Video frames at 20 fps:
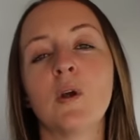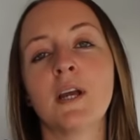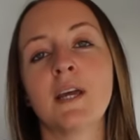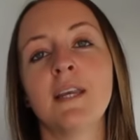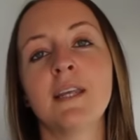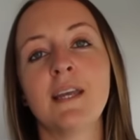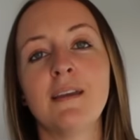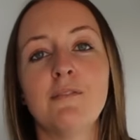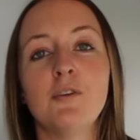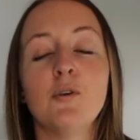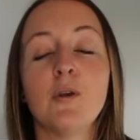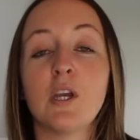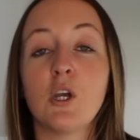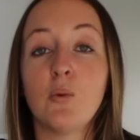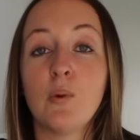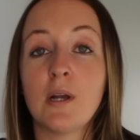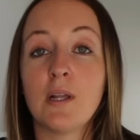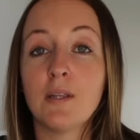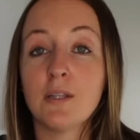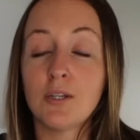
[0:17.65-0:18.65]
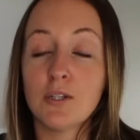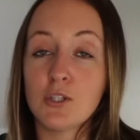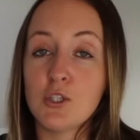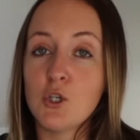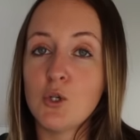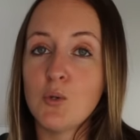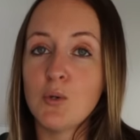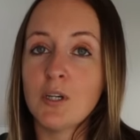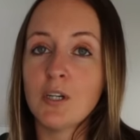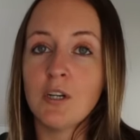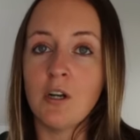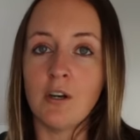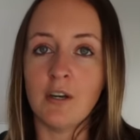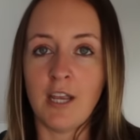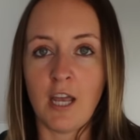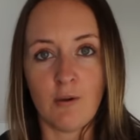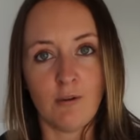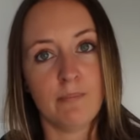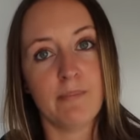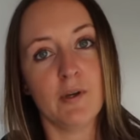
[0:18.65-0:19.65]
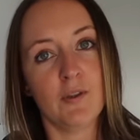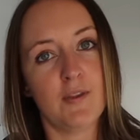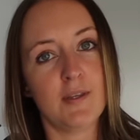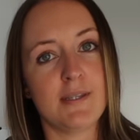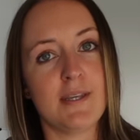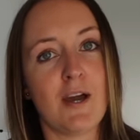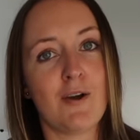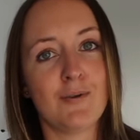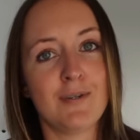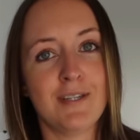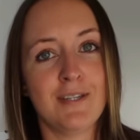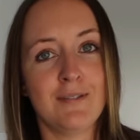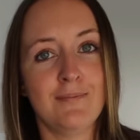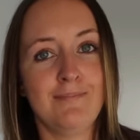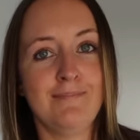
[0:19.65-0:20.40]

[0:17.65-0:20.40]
We're gonna give you a quick little tour on how we built this out.